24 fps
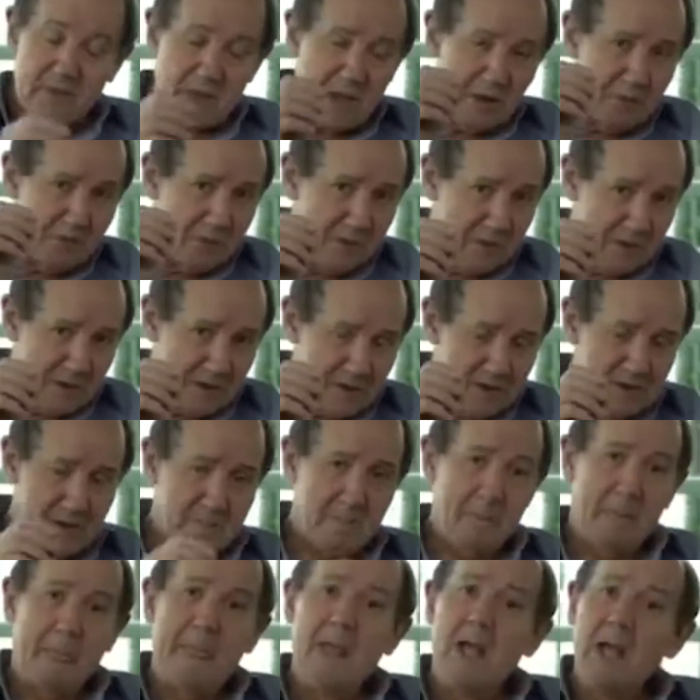First,
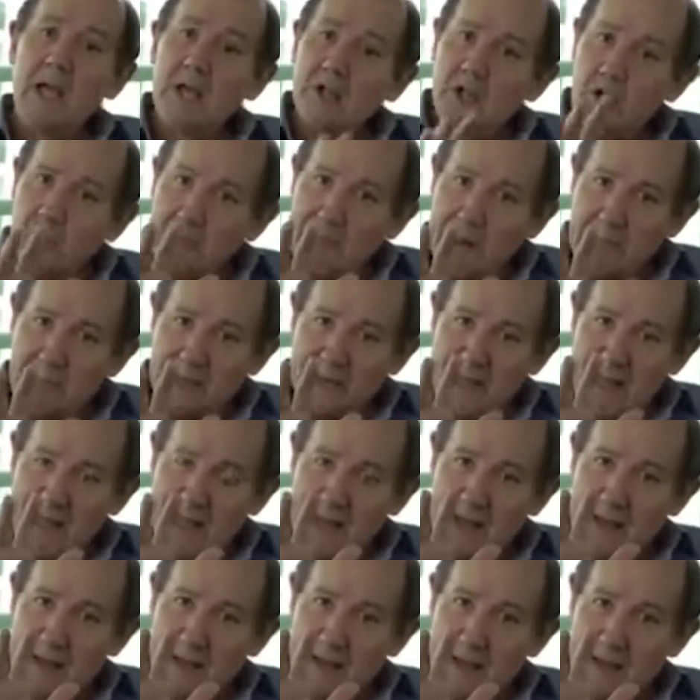do you remember
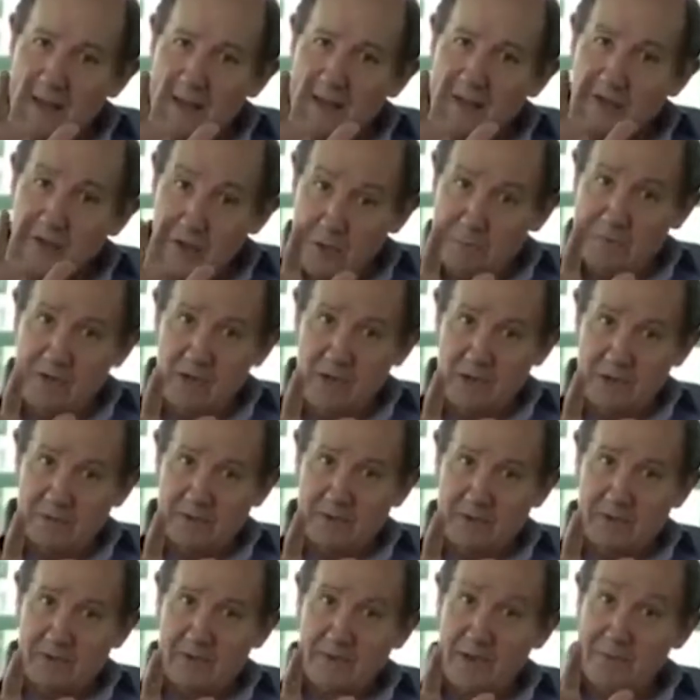that
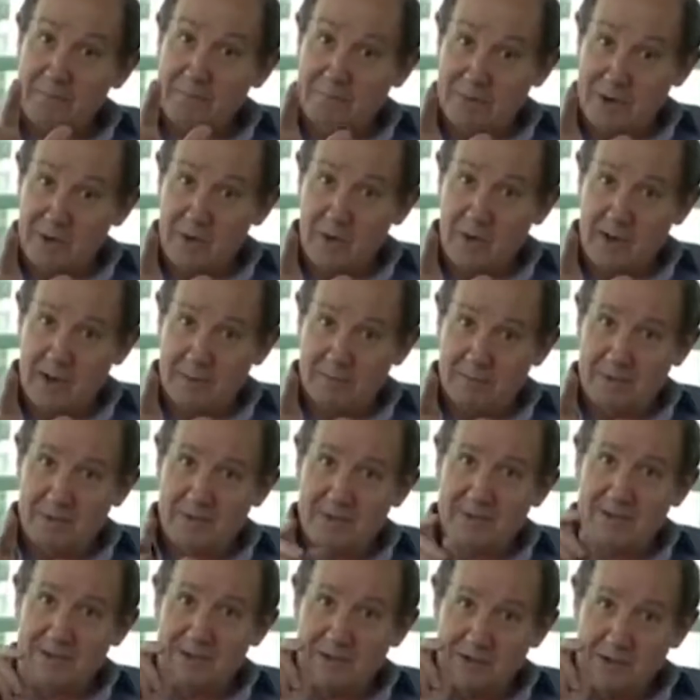supernova that blew up
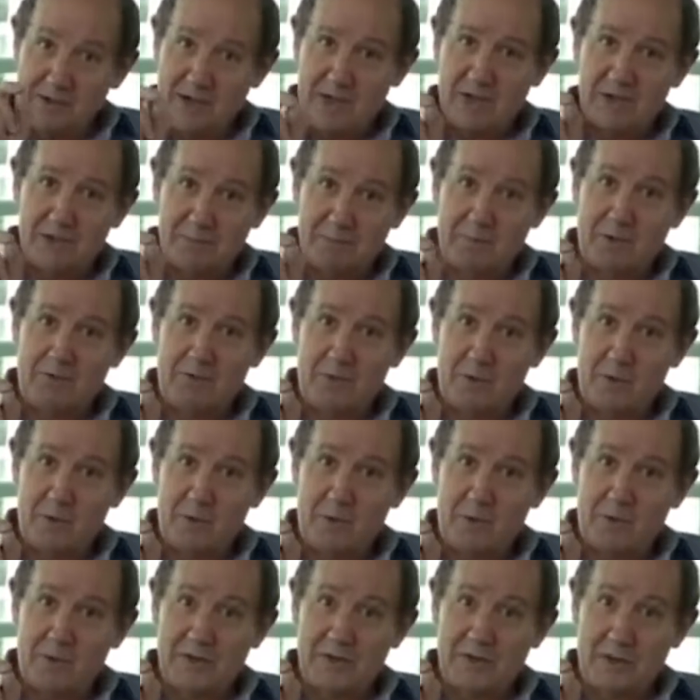just before
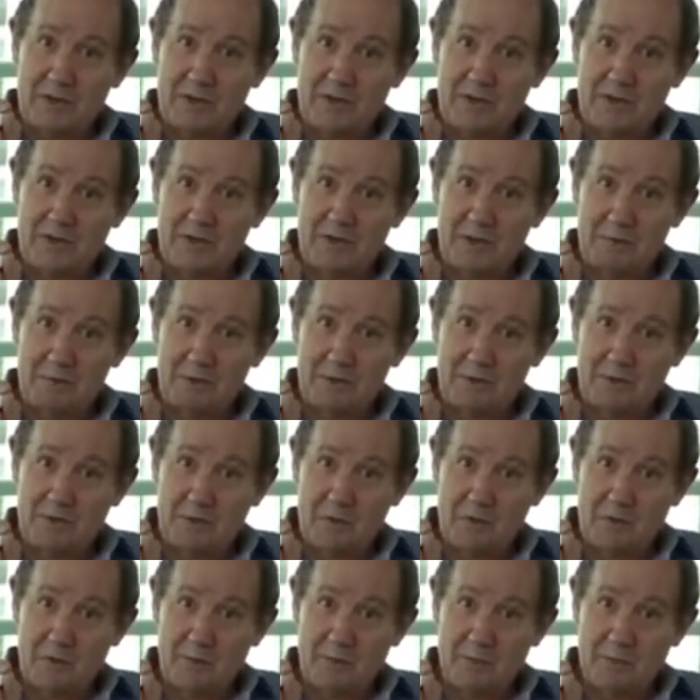the solar system was
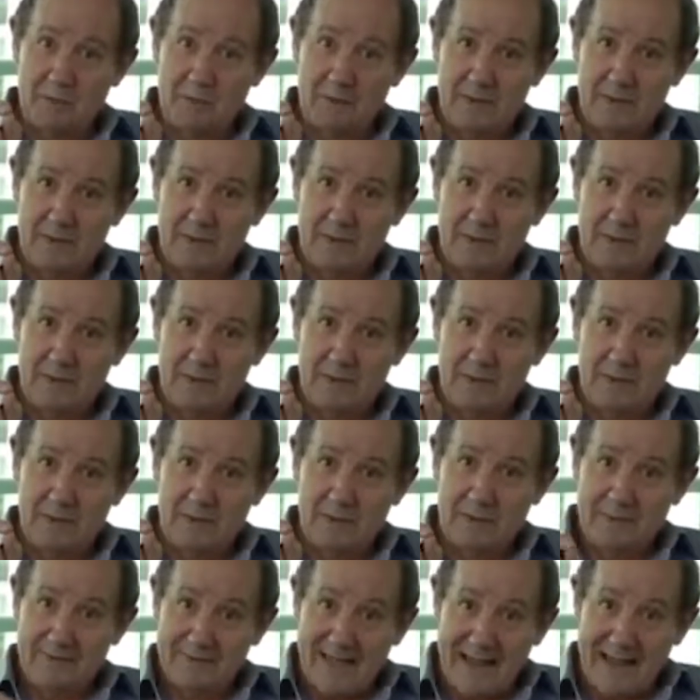formed?
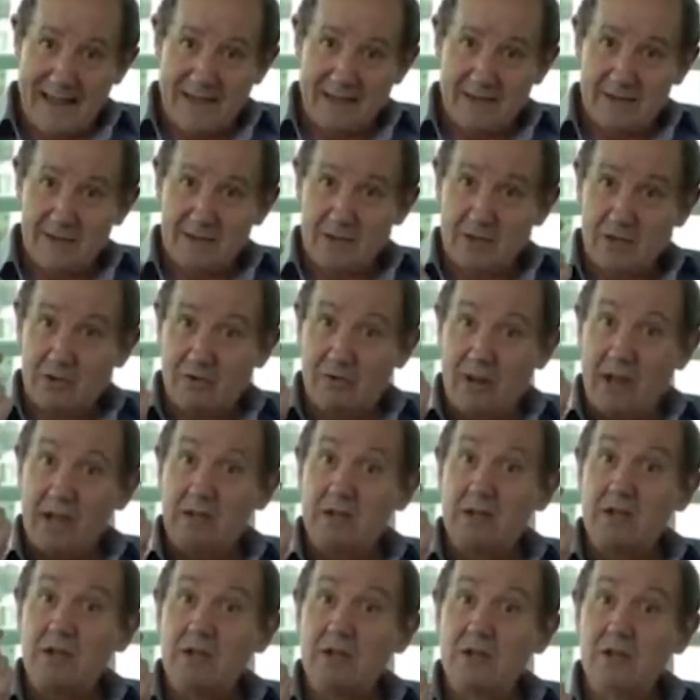That
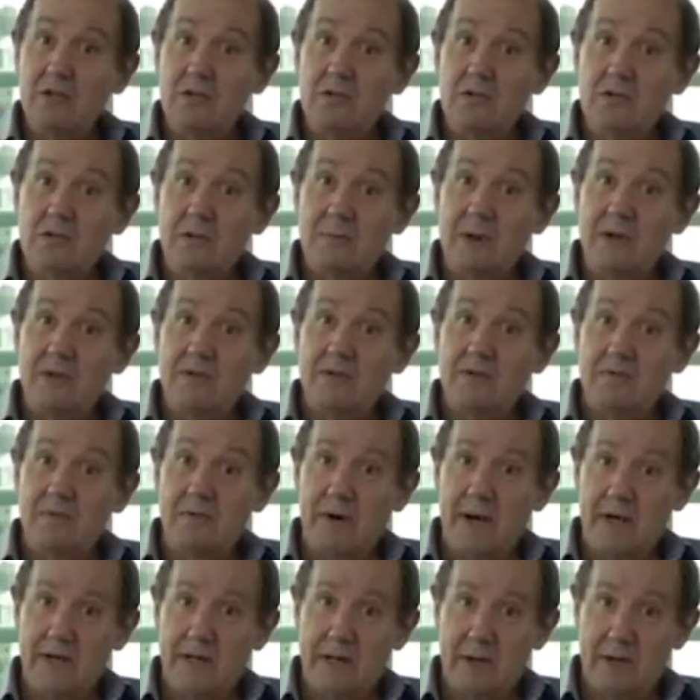created huge amounts of
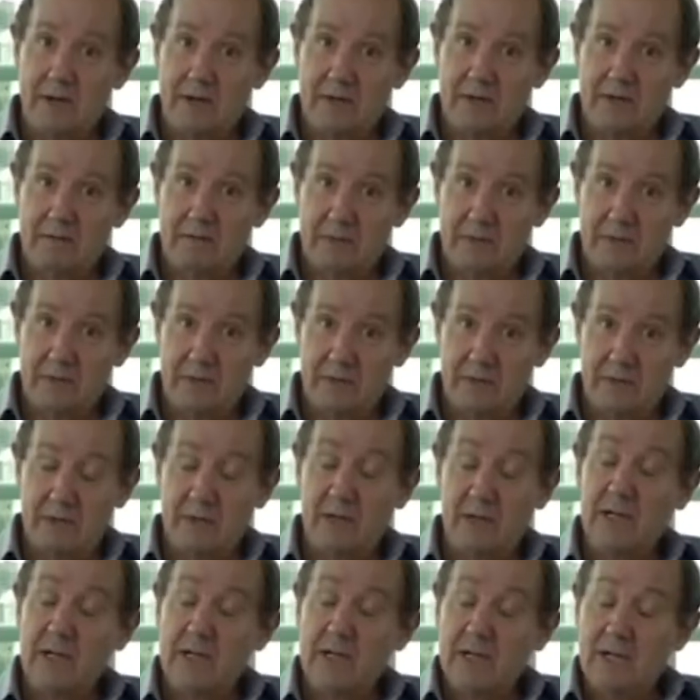radioactive material.
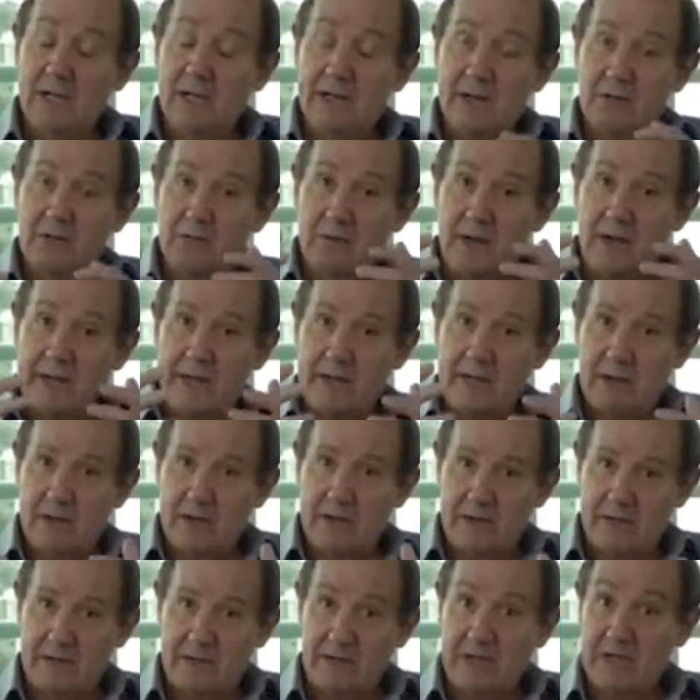And that
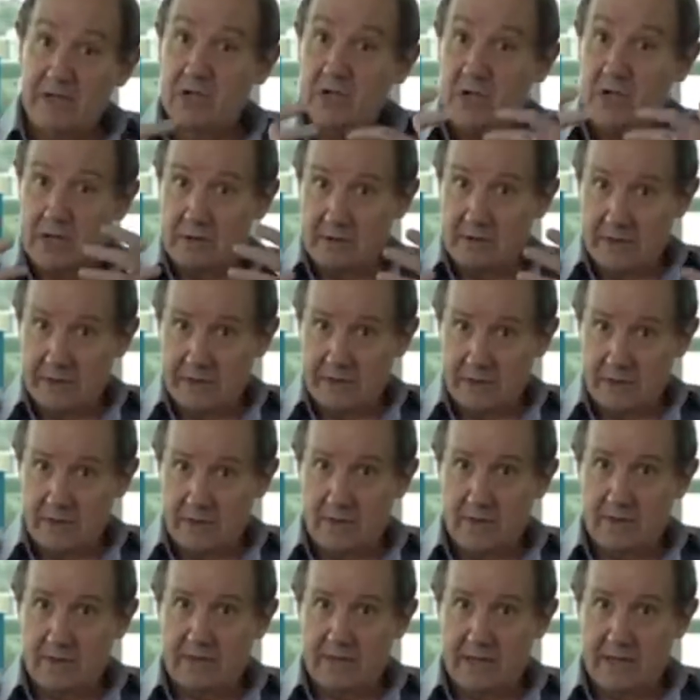radioactivity generated a
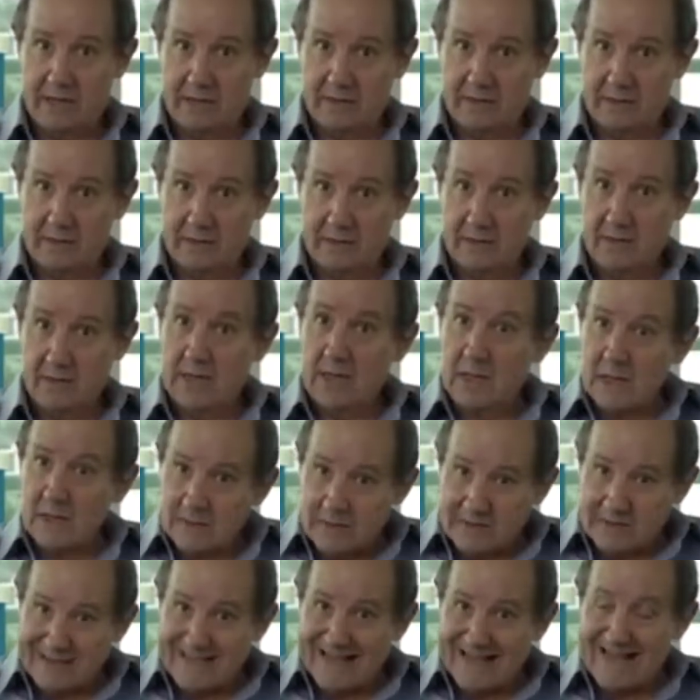lot of heat.
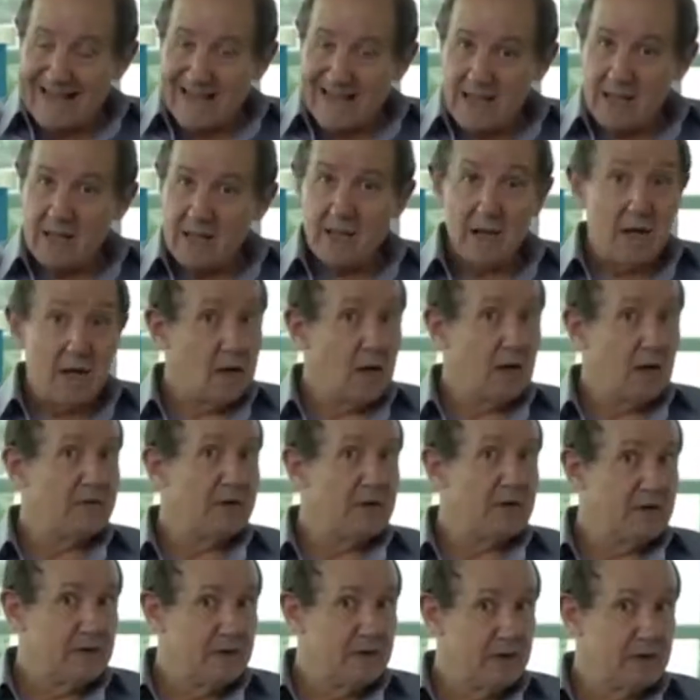Today, a lot of
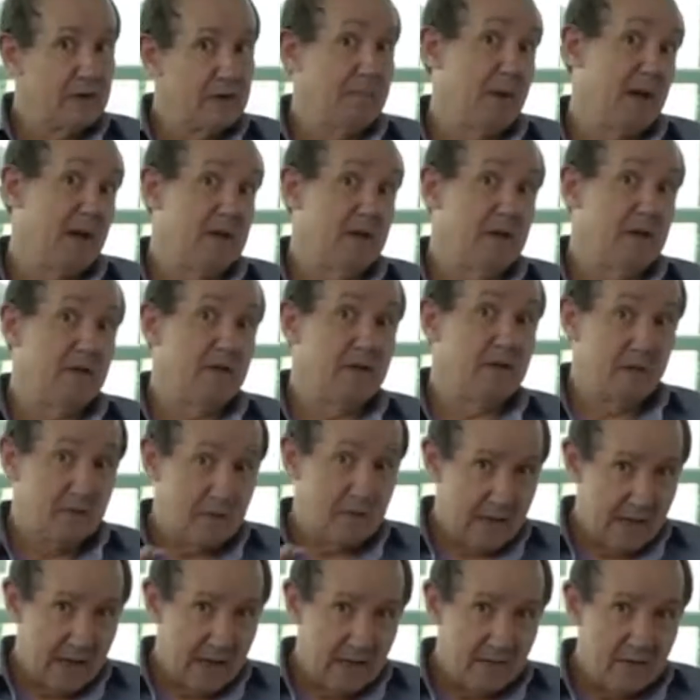it's dissipated. So
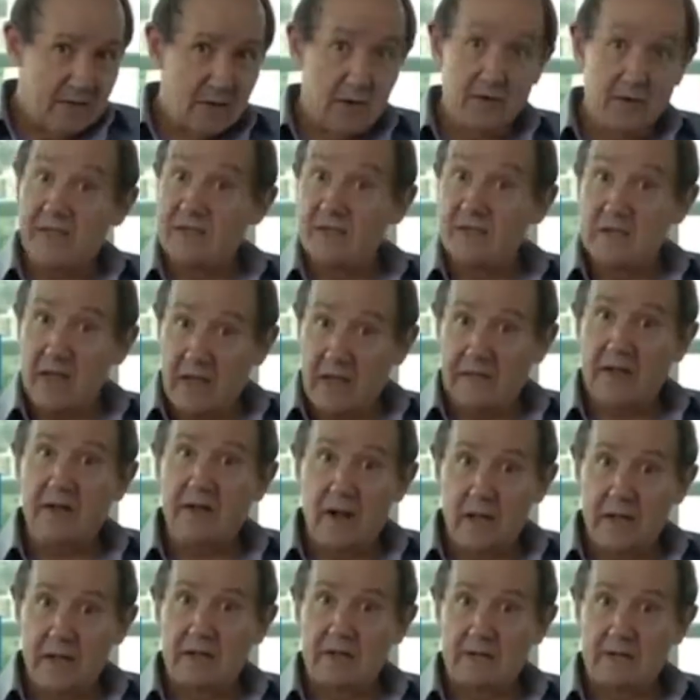today's Earth is nothing
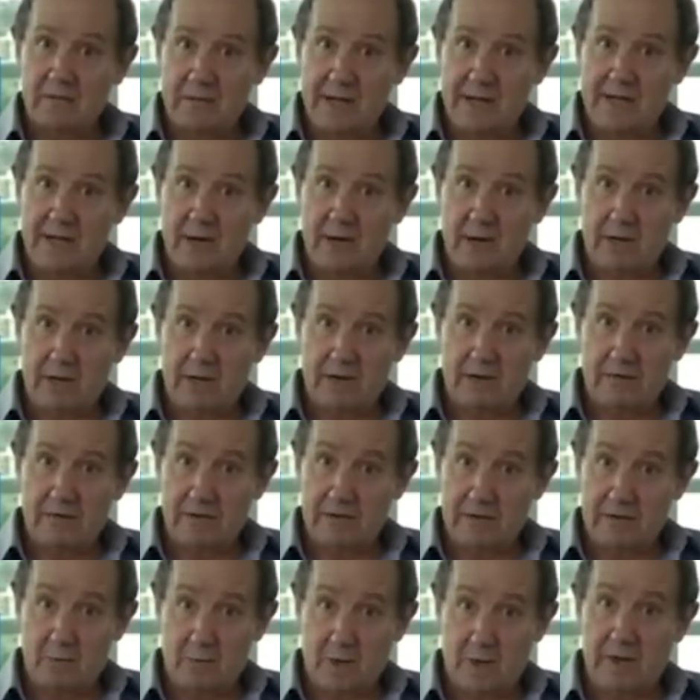like as radioactive as
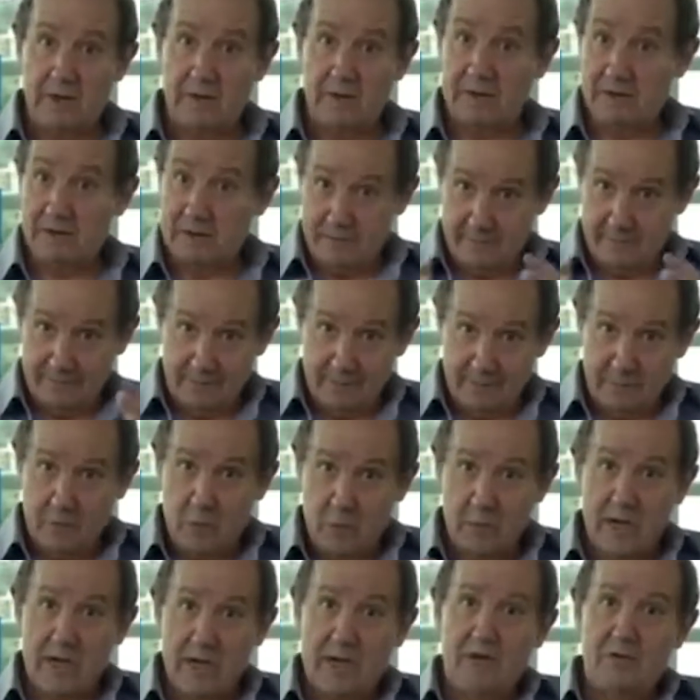it was
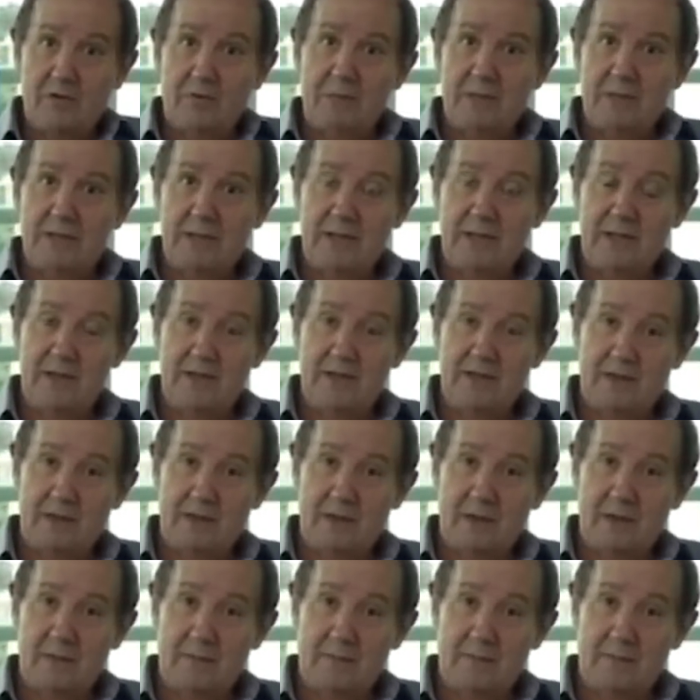4.5 billion years ago.